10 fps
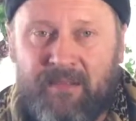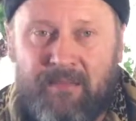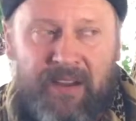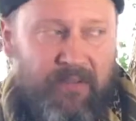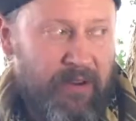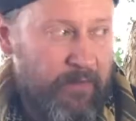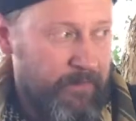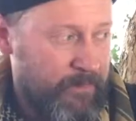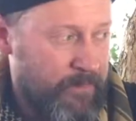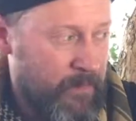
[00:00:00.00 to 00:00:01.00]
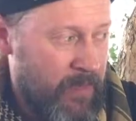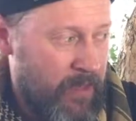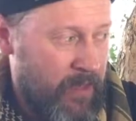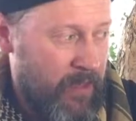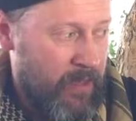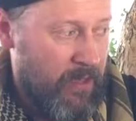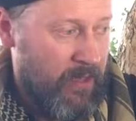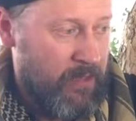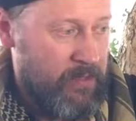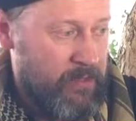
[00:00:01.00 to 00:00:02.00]
in the background.
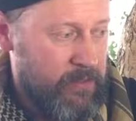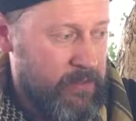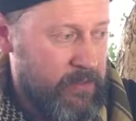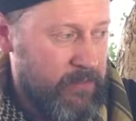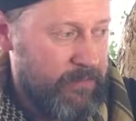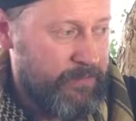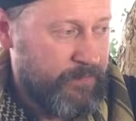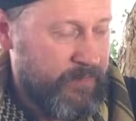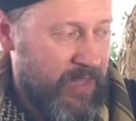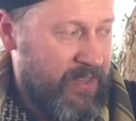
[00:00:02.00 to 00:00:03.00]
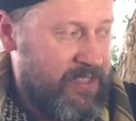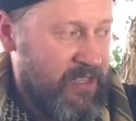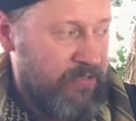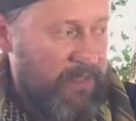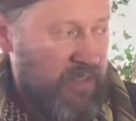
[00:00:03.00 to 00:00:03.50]
And this little